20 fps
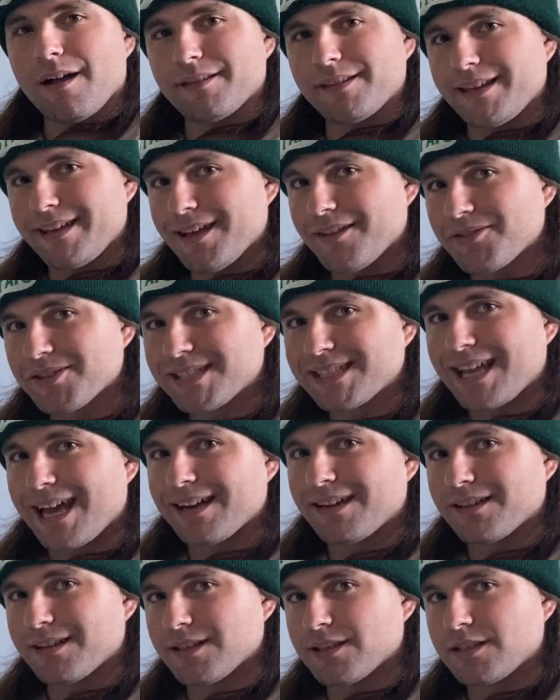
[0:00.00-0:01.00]
On the other
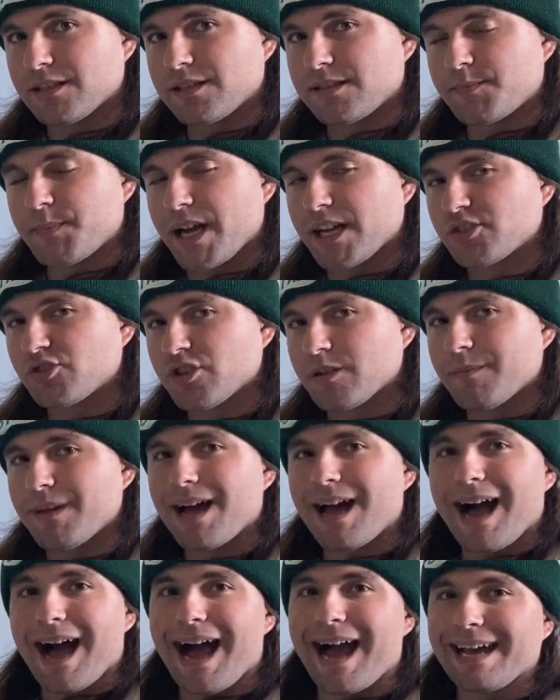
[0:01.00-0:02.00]
side of the spectrum,
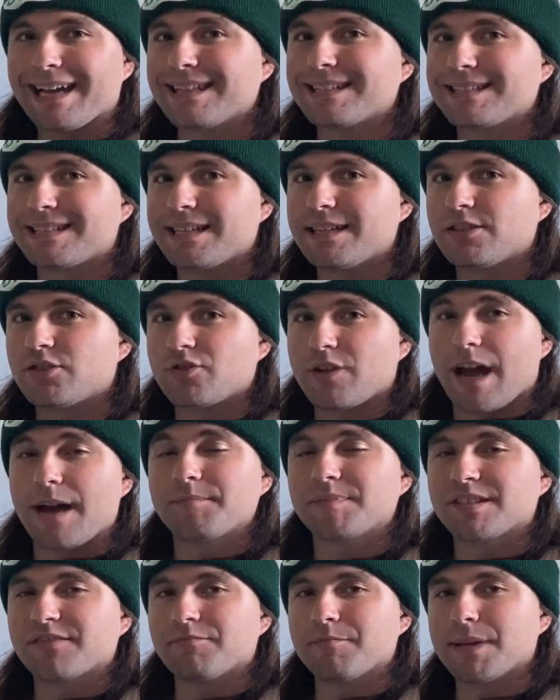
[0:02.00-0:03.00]
I can see
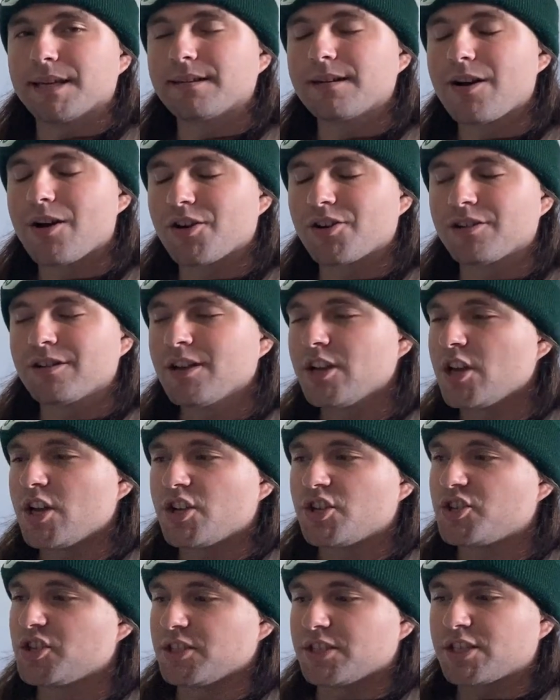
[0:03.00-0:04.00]
Tribes of Midgard
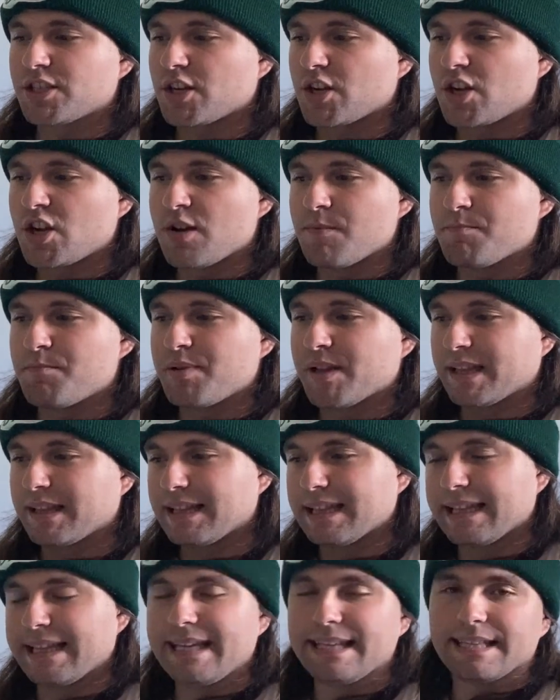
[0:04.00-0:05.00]
just
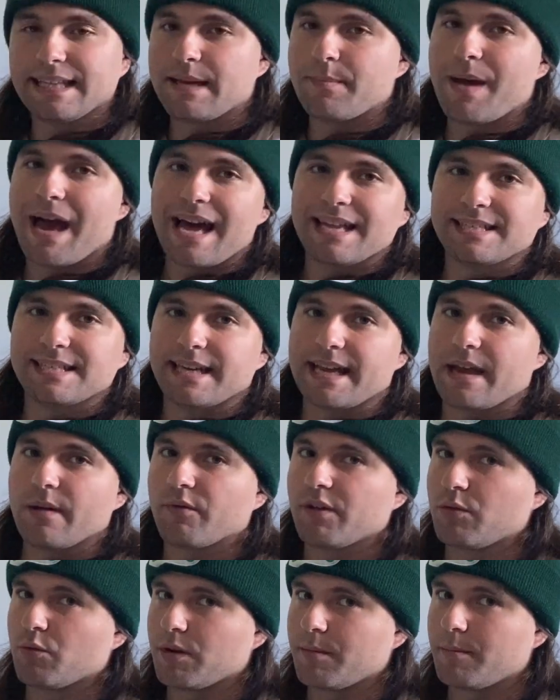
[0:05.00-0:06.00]
completely passing
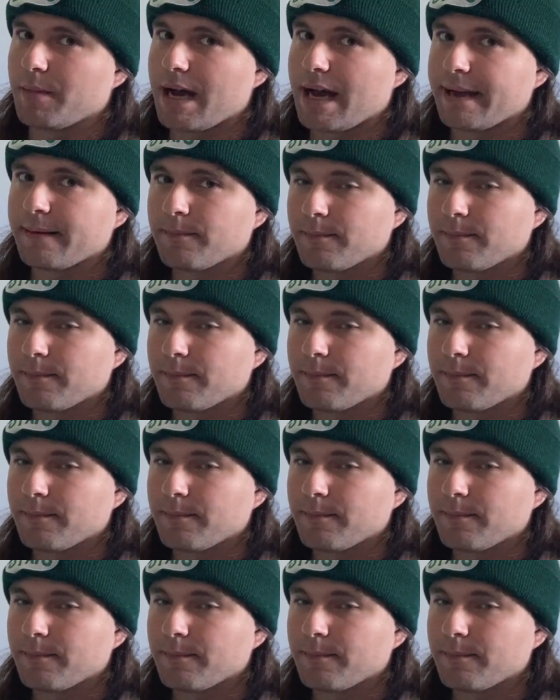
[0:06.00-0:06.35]
everyone by.